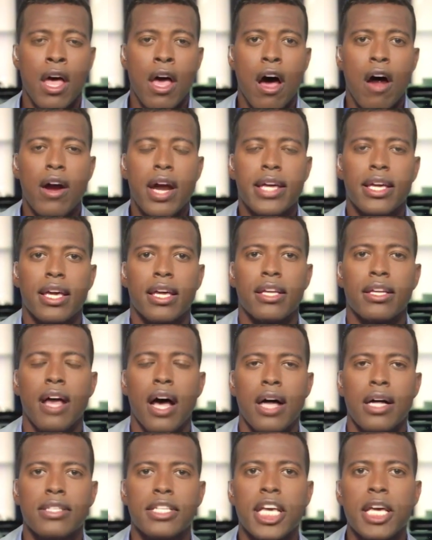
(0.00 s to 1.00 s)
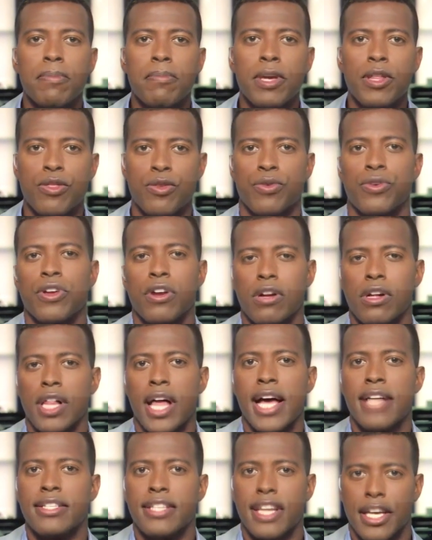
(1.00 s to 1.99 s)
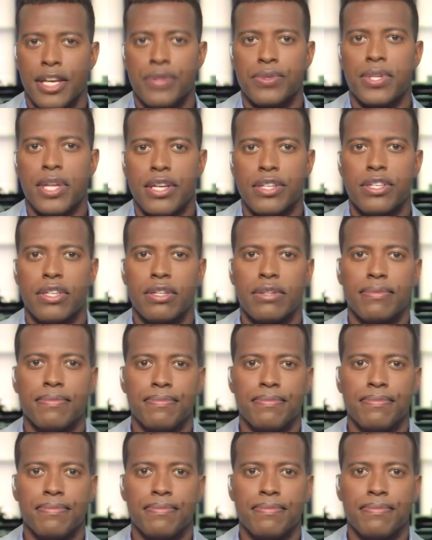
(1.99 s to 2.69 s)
All right, Ken, take me through your client's accusation.